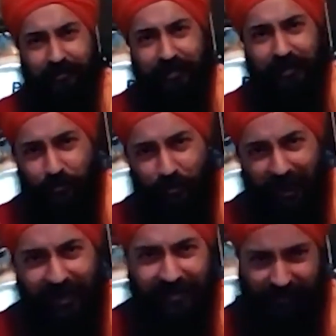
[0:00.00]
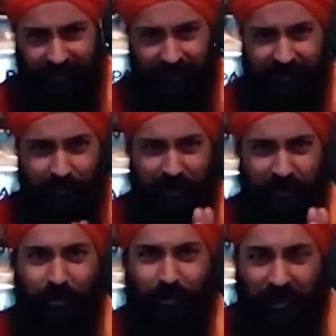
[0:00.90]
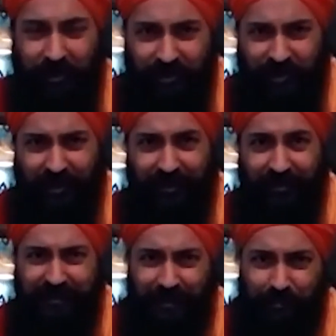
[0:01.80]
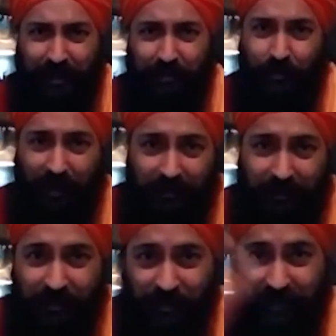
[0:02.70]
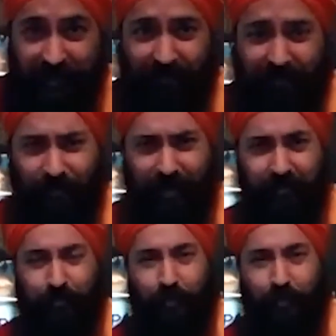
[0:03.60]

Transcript: define her in a special location at the same time you cannot say she's everywhere